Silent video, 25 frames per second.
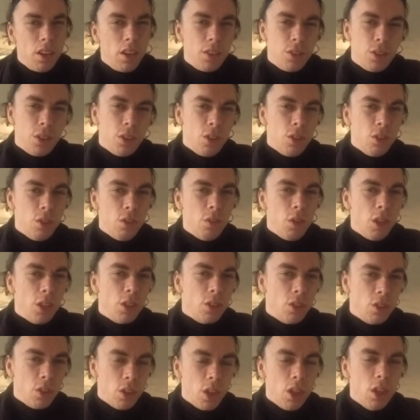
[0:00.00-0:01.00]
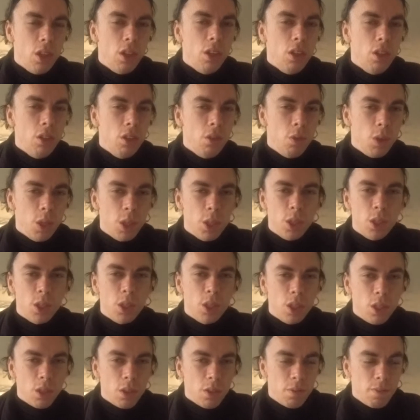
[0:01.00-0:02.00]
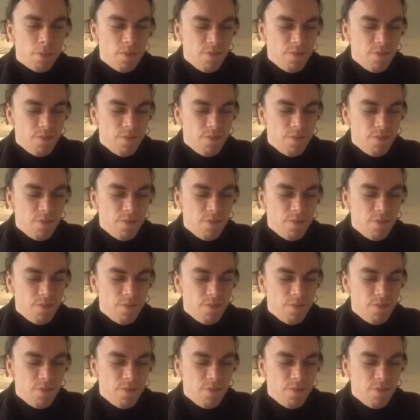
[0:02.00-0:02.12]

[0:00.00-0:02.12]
If you want to know what's